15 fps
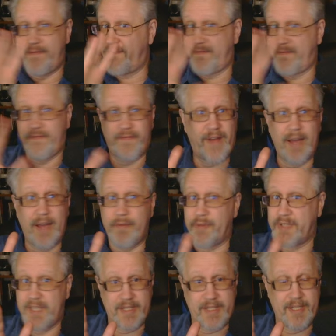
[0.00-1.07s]
5 or
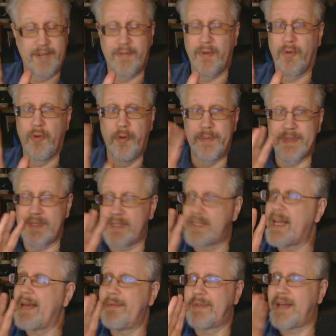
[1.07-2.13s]
6 different groups at the
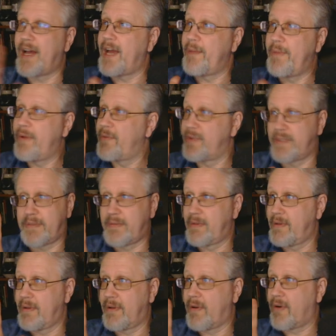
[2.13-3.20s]
same time. It was
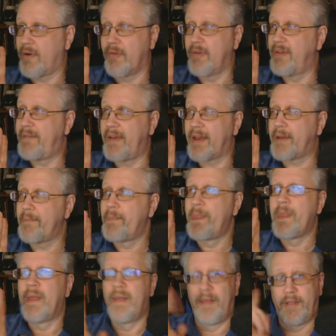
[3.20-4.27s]
horrific.
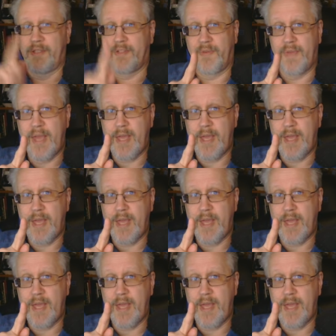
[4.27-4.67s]
So thank you,